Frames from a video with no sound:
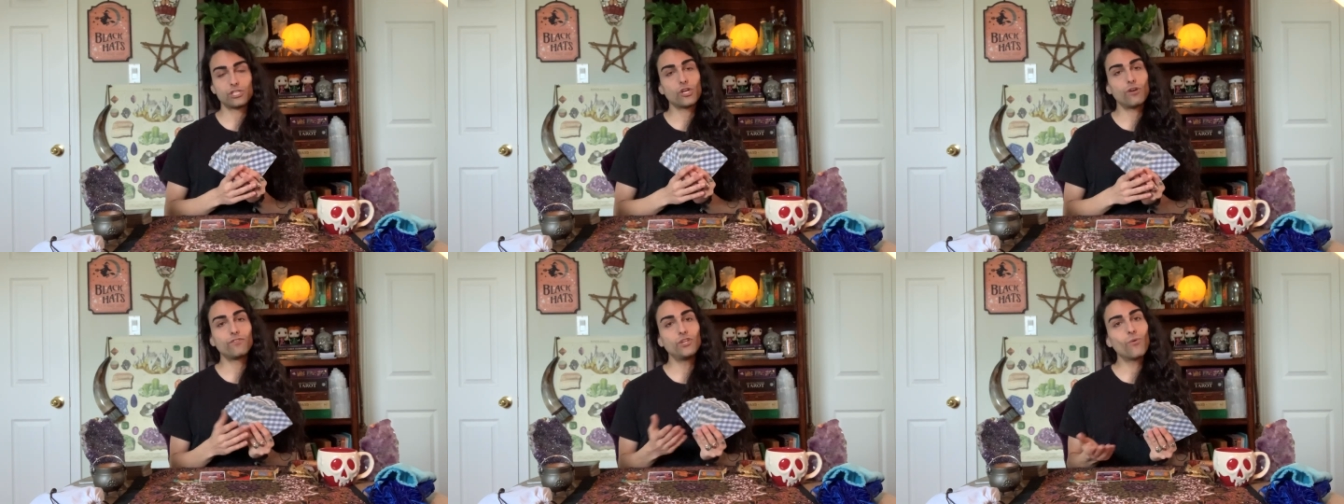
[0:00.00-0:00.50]

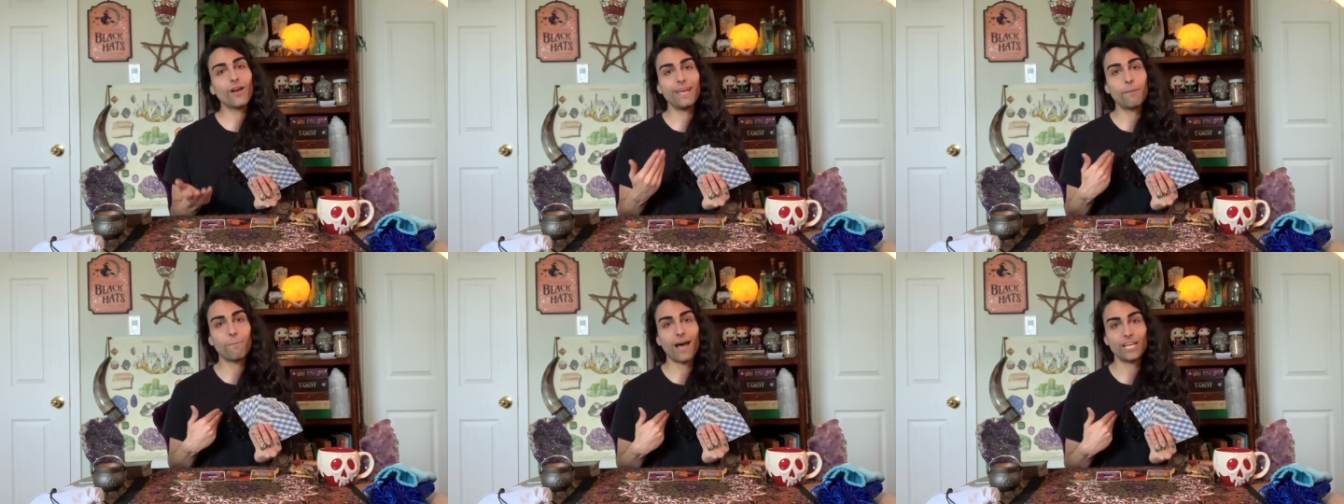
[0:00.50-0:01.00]
So if you are
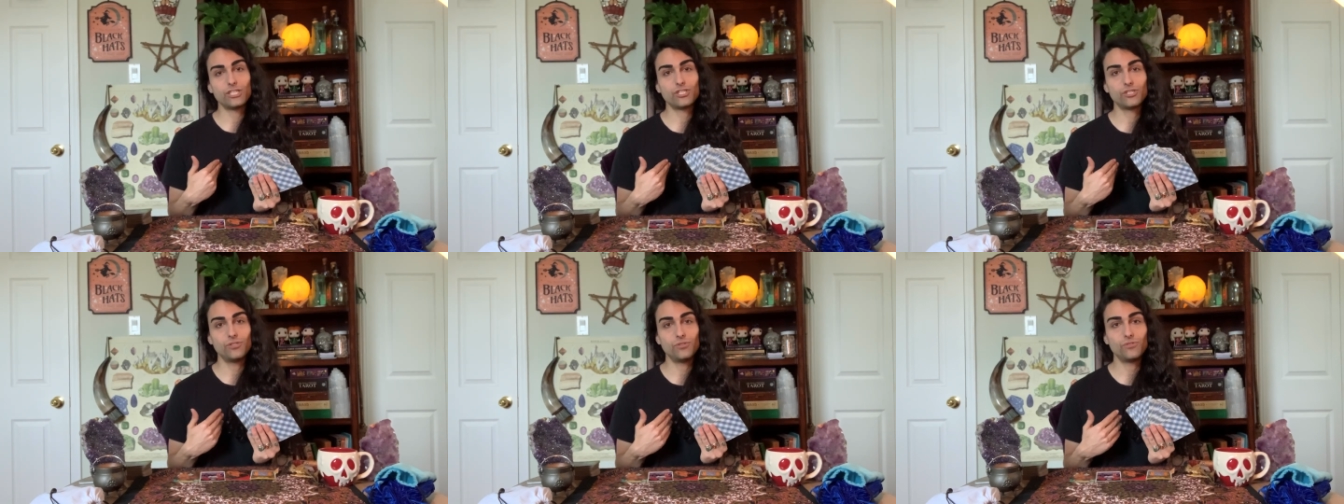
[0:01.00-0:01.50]
in my
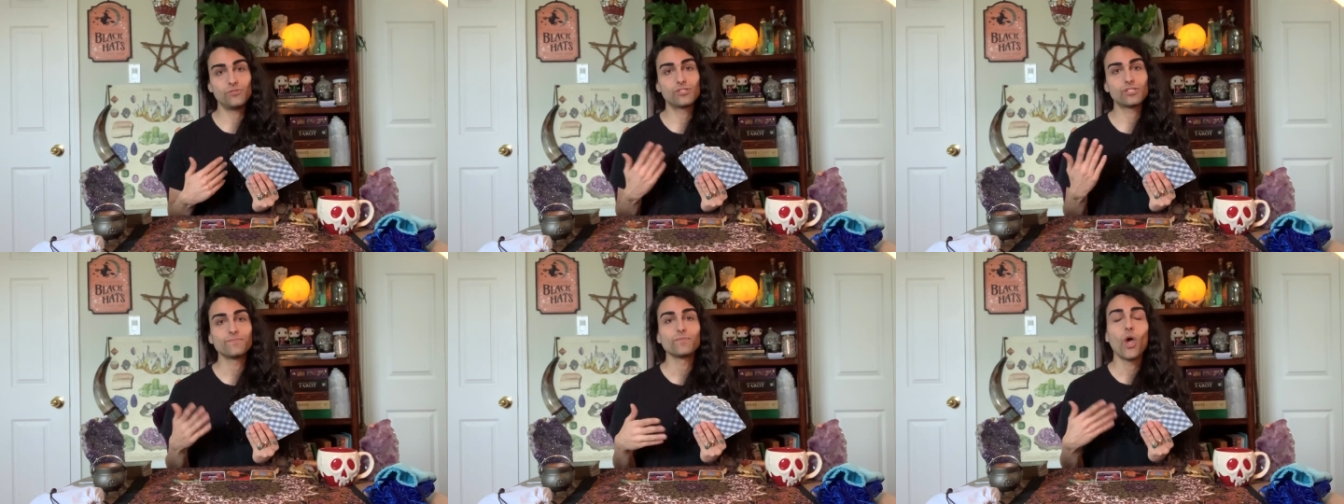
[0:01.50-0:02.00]

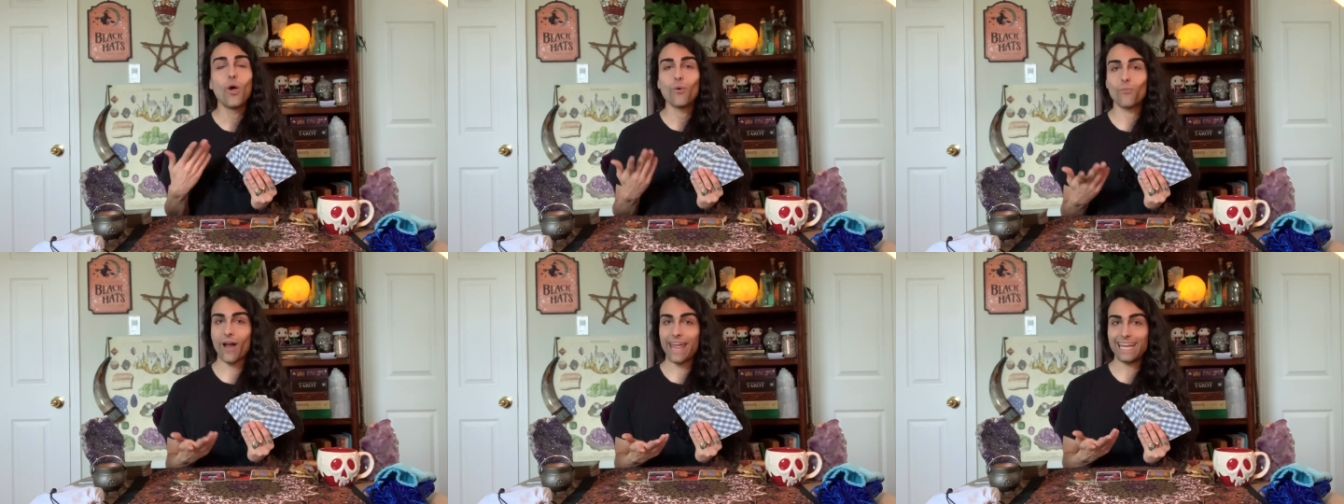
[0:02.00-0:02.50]
shoes
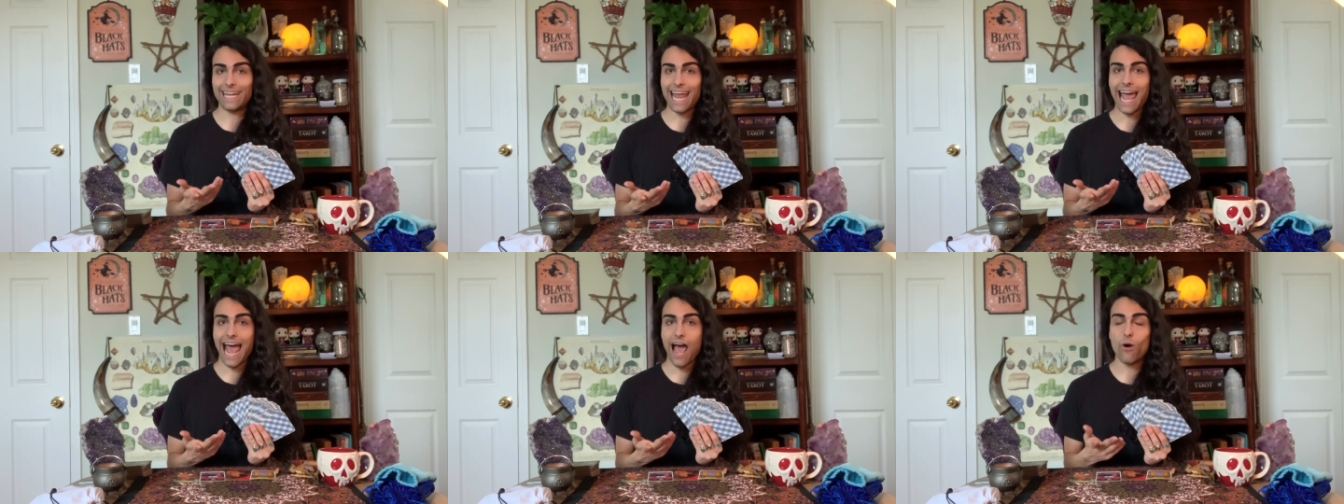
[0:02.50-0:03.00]
right
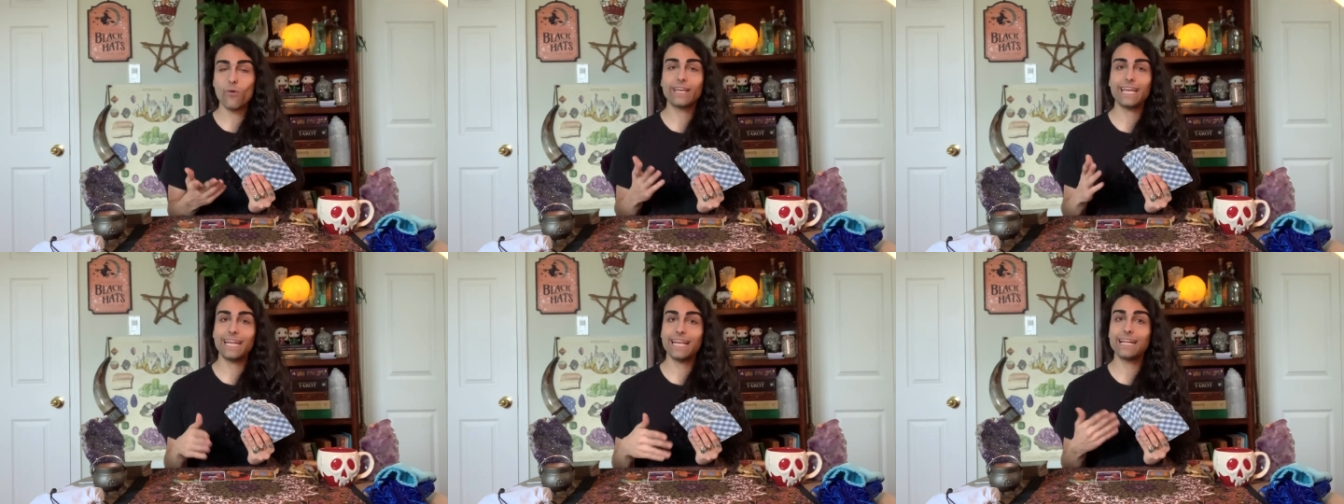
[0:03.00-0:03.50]
now,
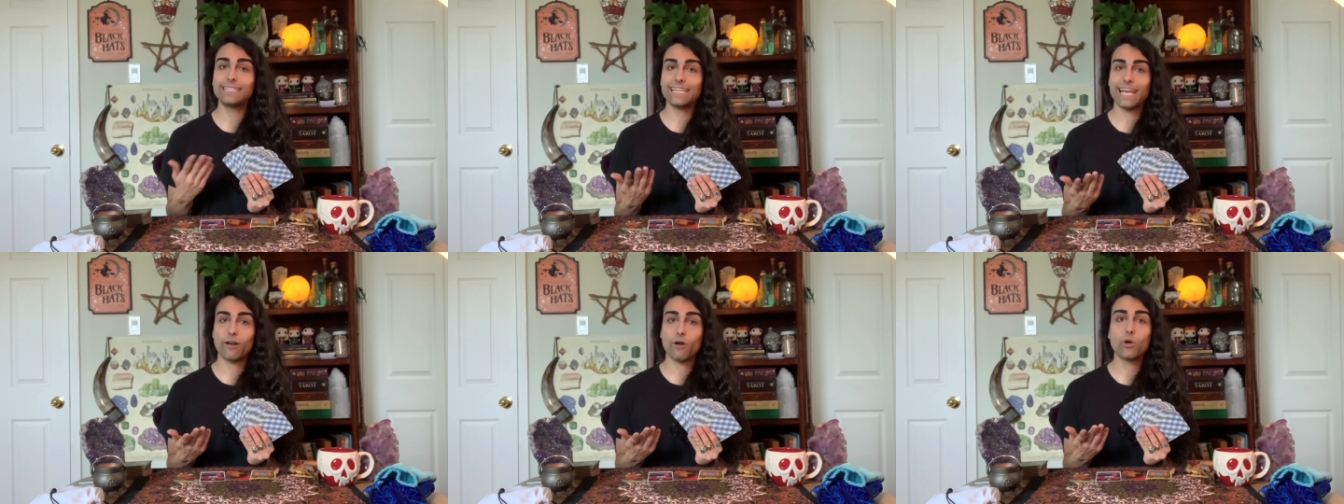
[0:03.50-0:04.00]
getting
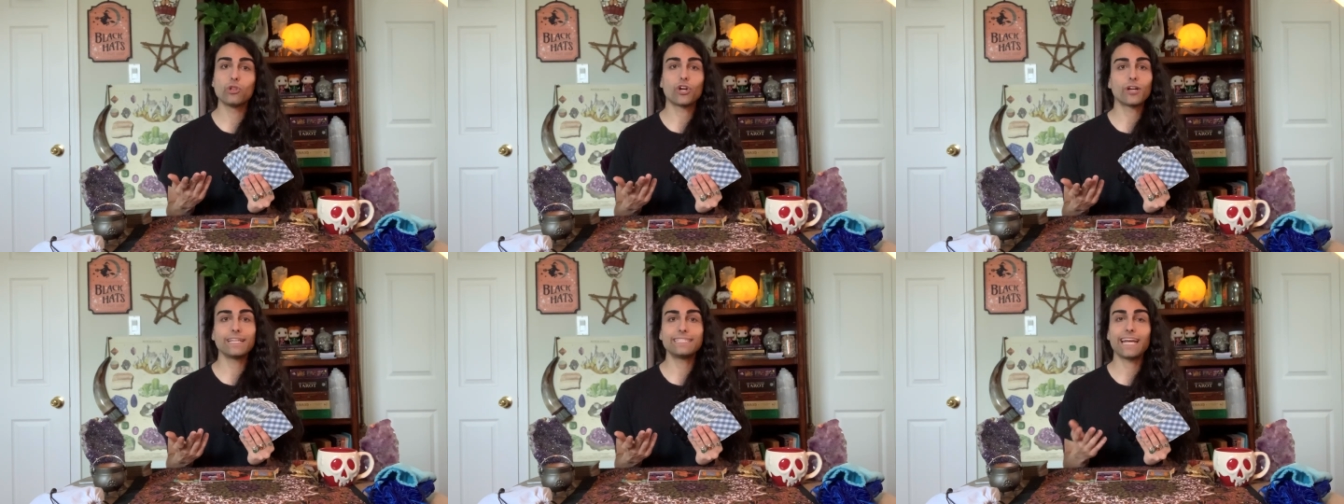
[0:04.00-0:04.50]
tarot,
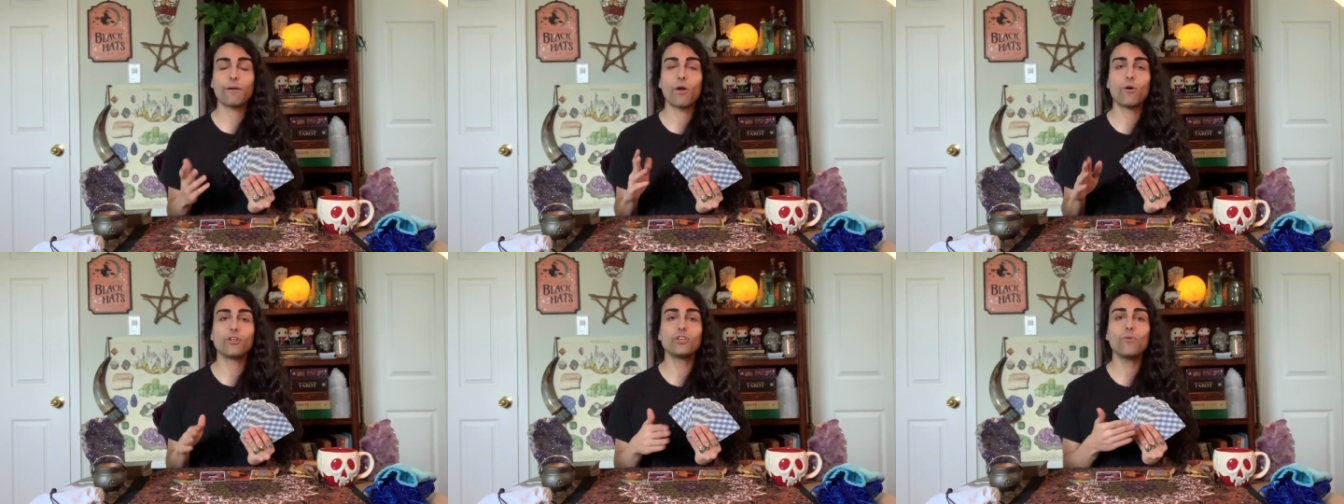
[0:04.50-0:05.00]
learning
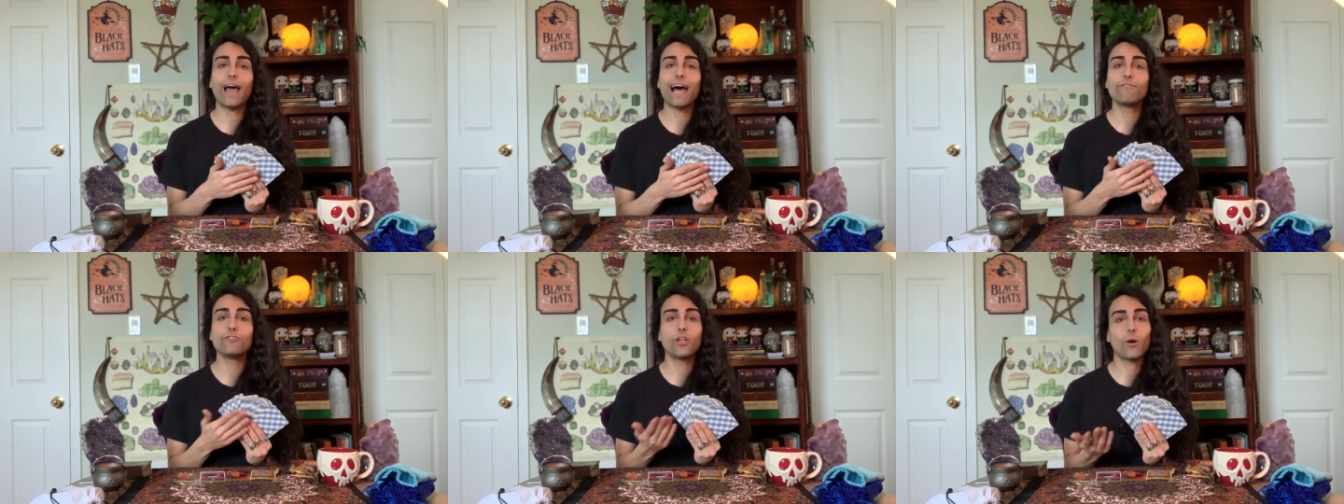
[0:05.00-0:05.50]
tarot, and you
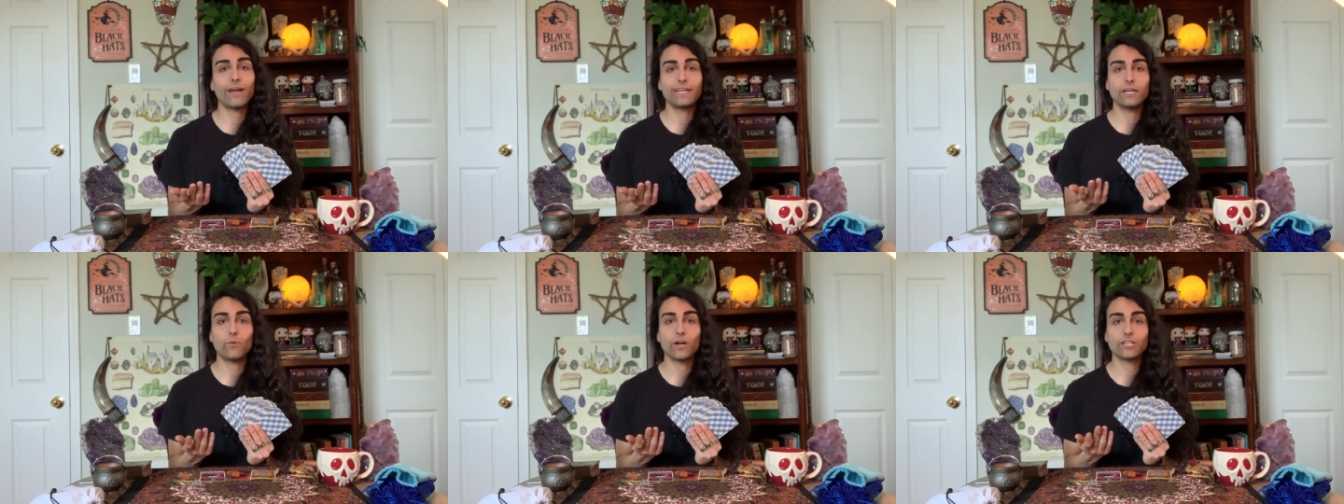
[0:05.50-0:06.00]
have no
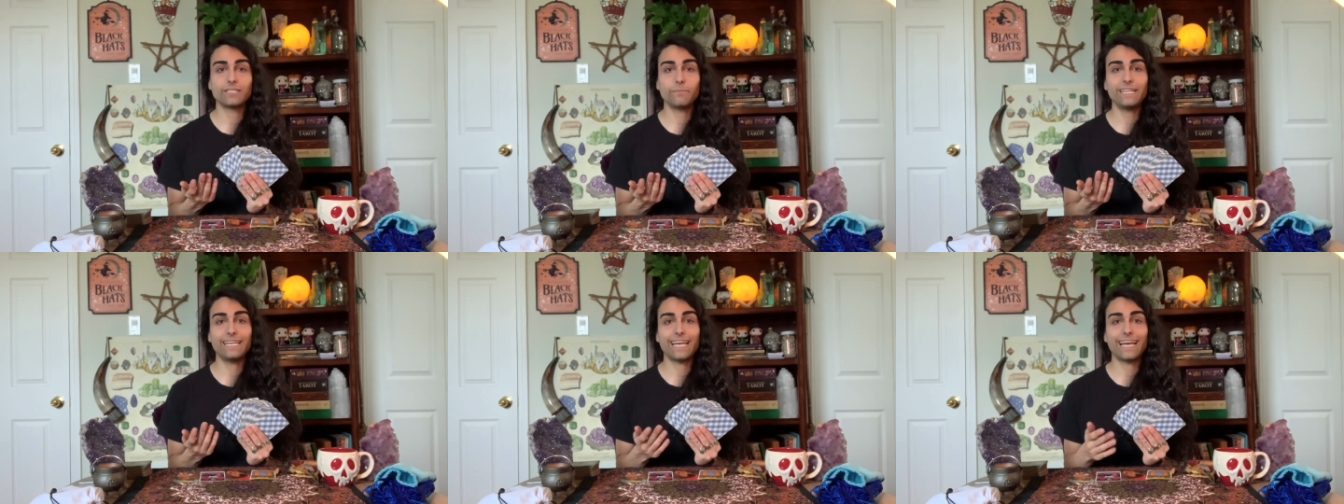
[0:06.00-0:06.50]
idea where to
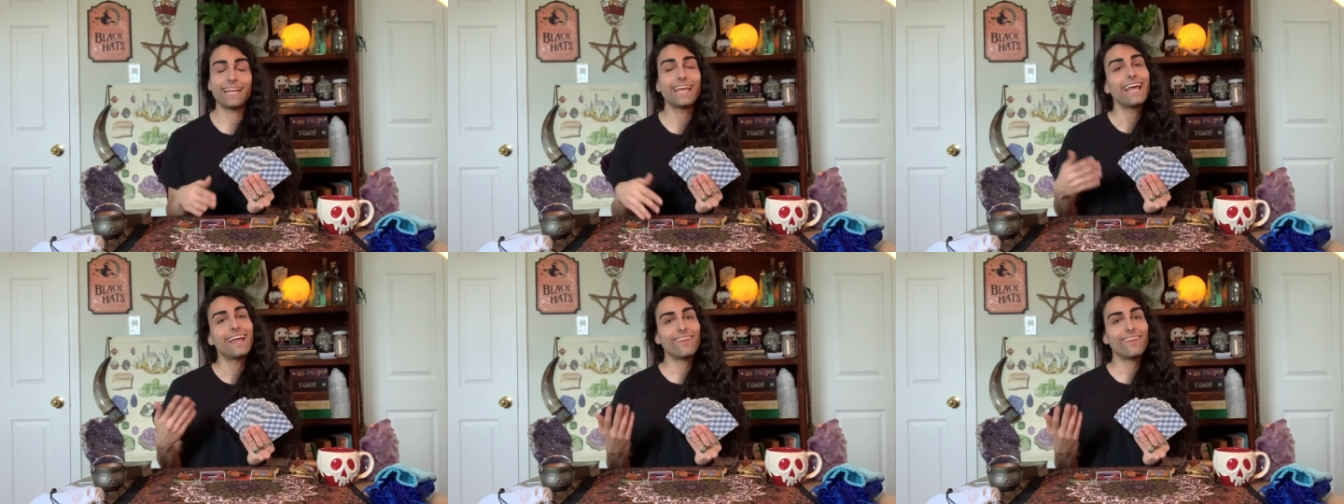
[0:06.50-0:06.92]
begin,